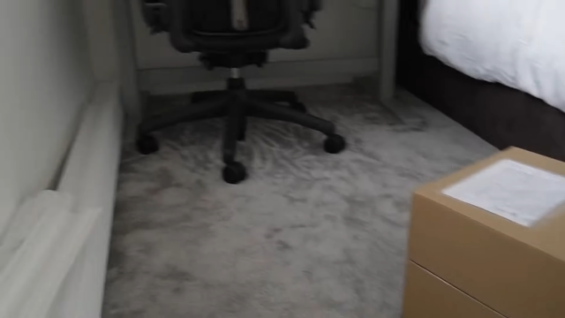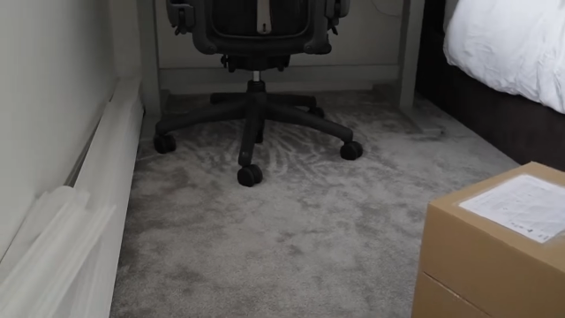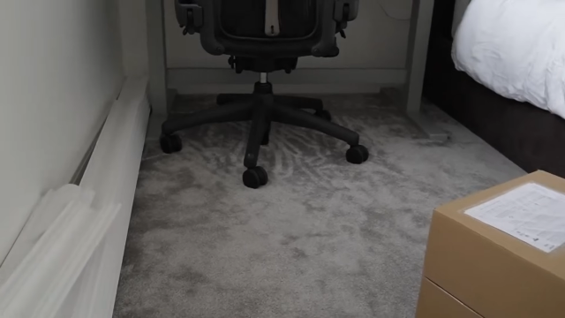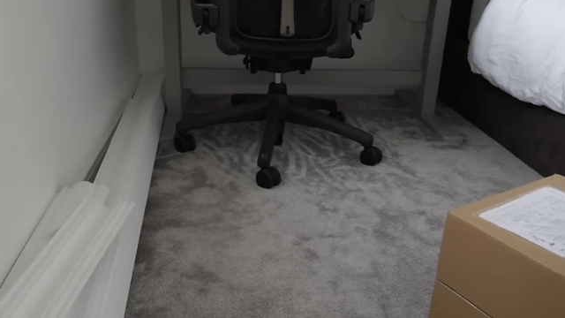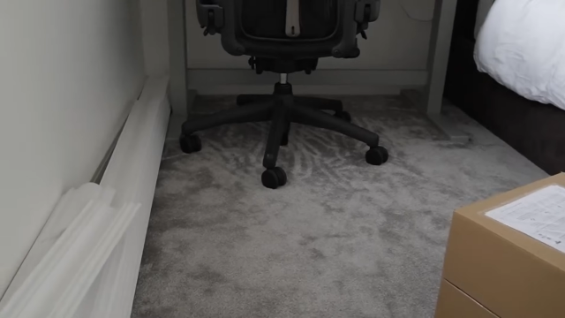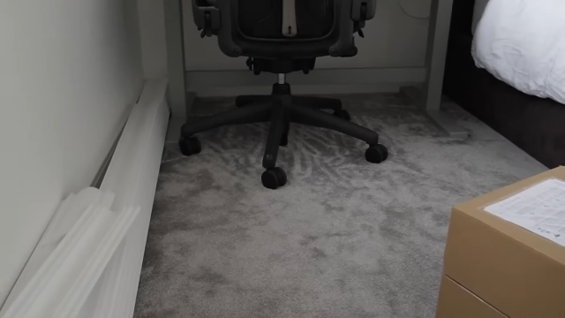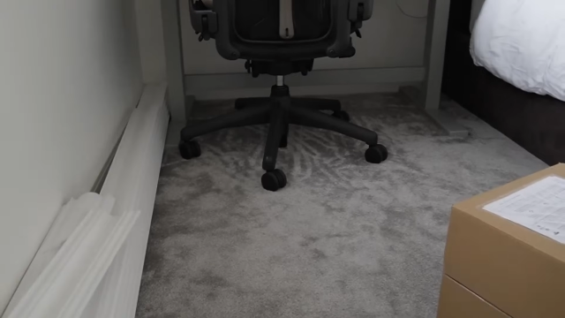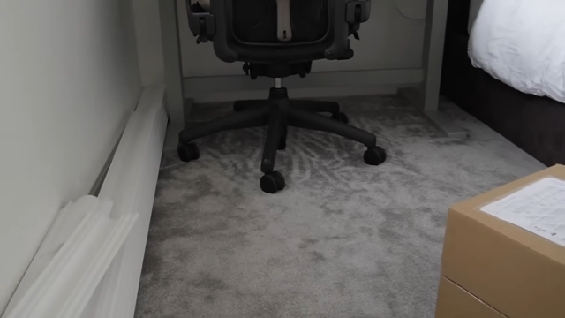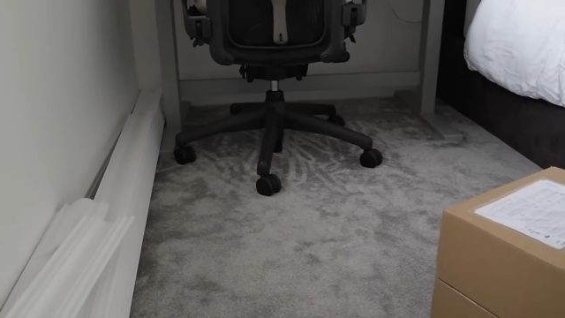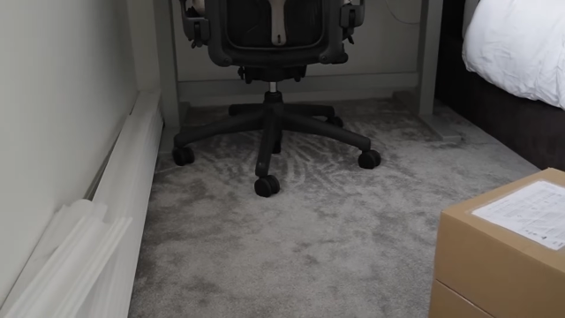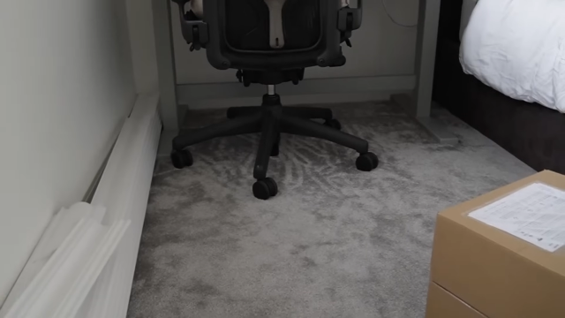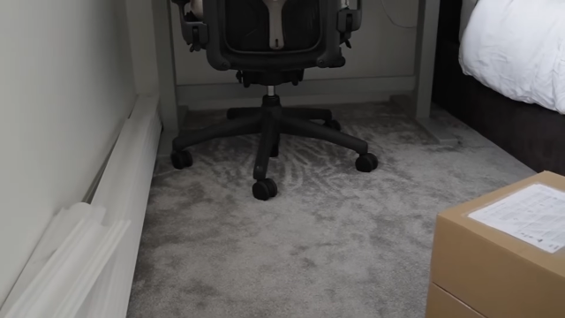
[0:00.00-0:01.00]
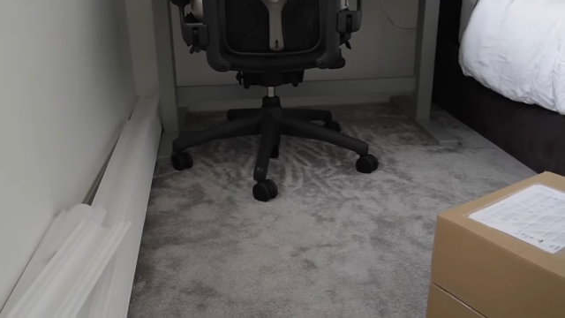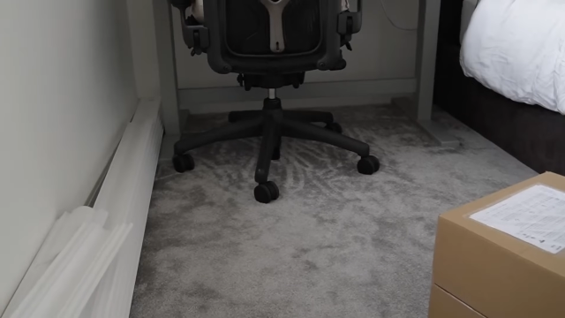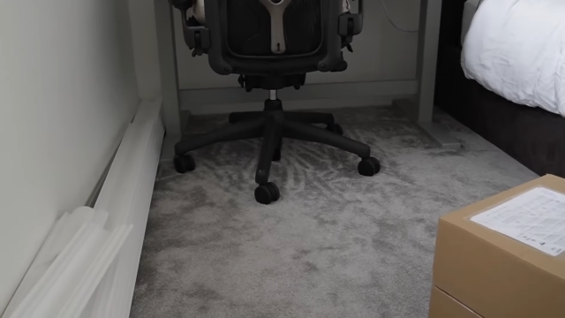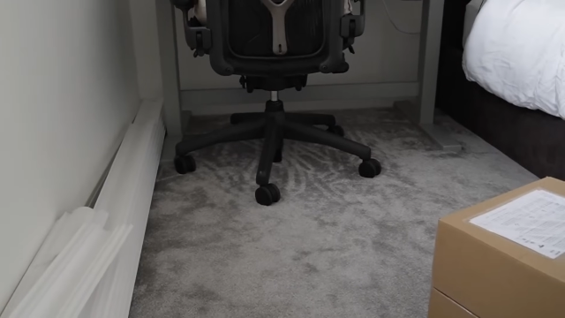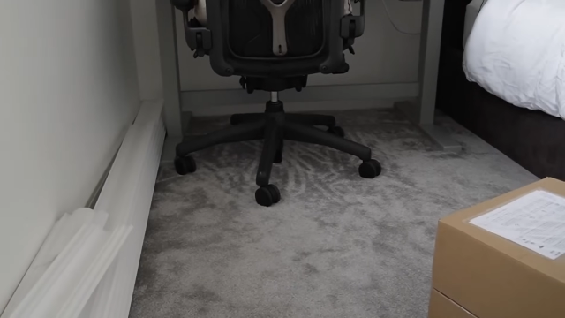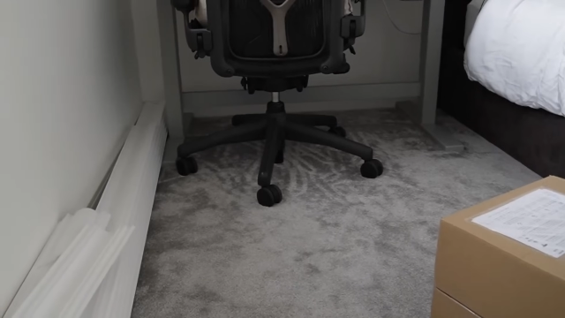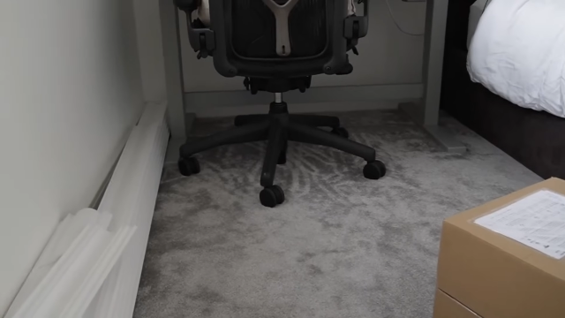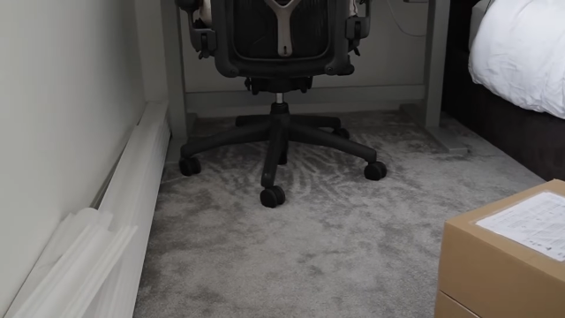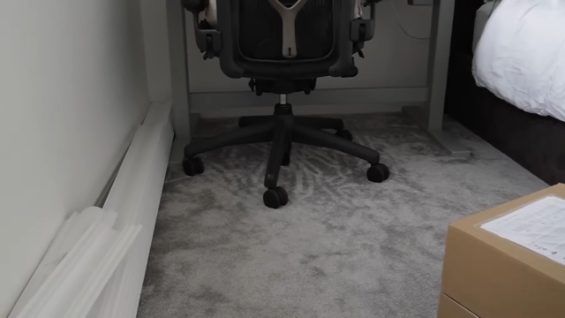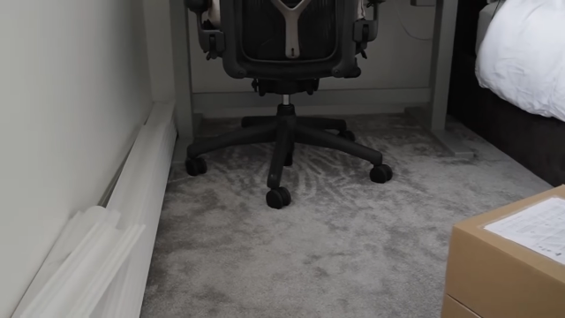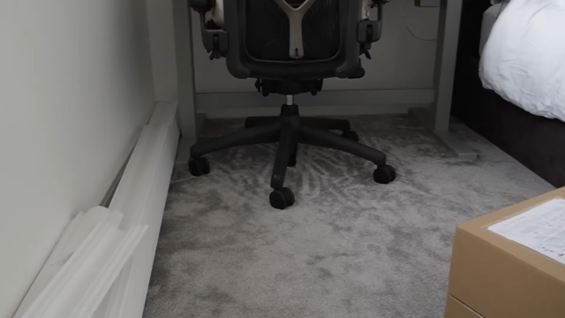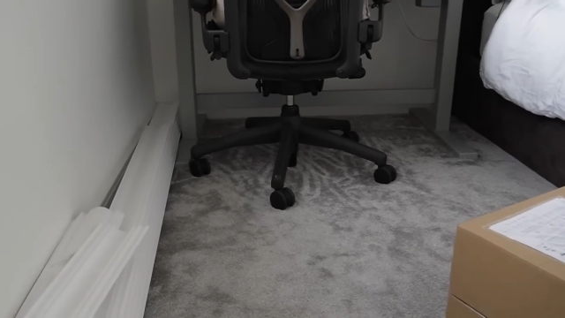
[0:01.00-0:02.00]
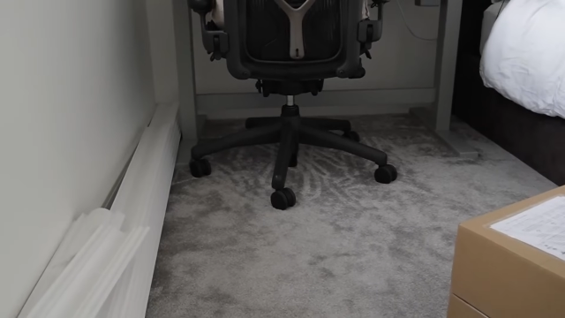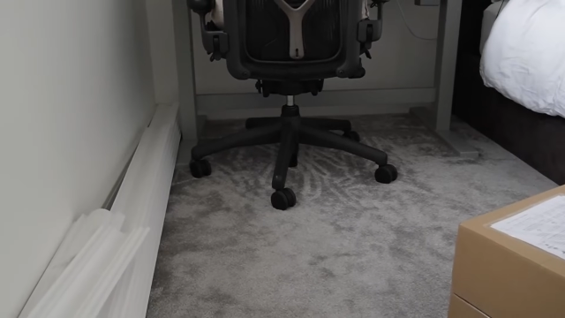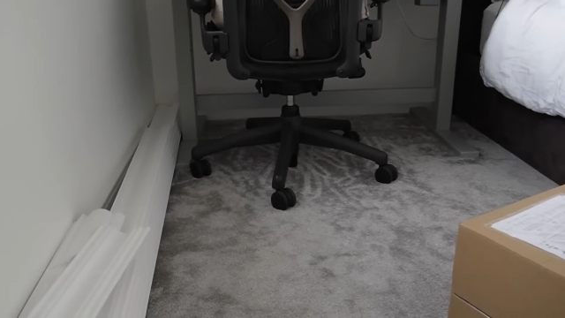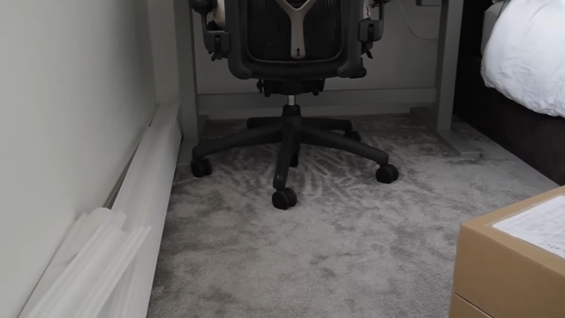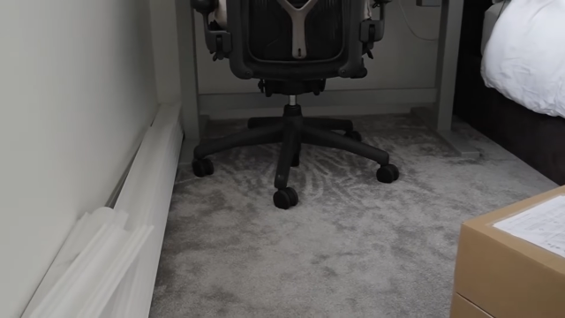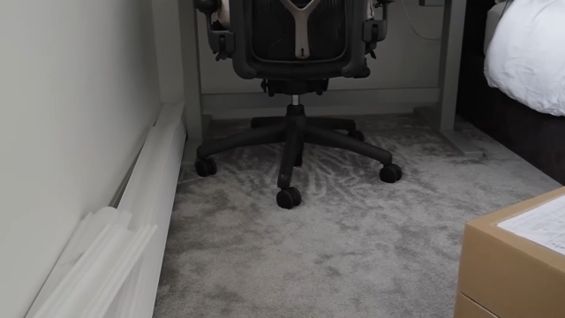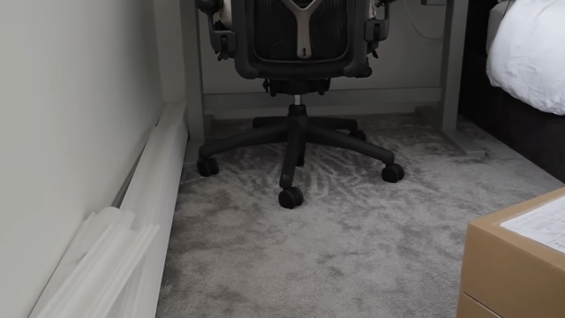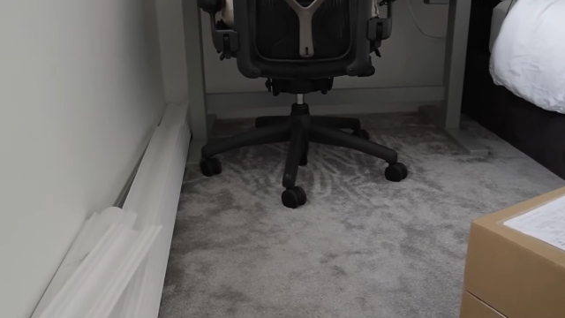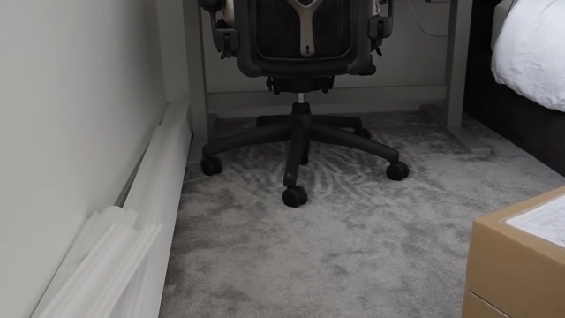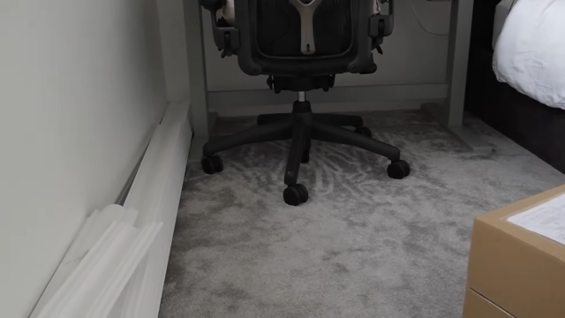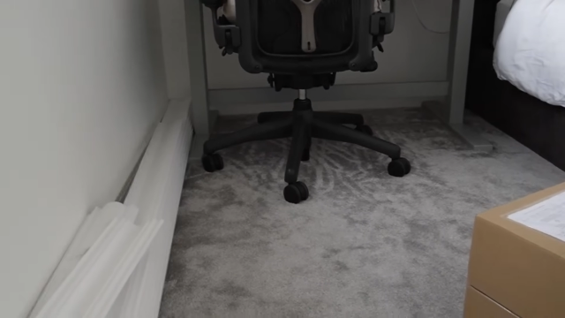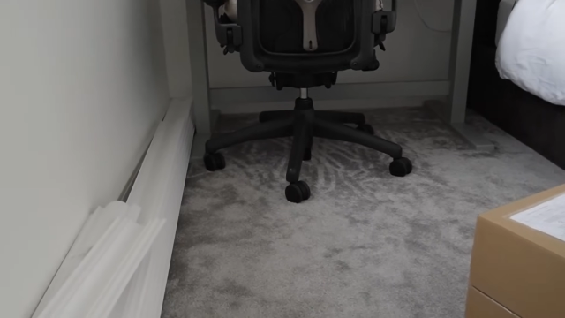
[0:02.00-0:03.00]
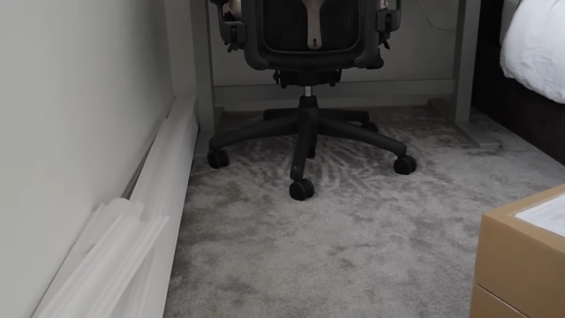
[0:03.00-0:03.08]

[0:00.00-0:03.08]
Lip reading: (no speaker visible)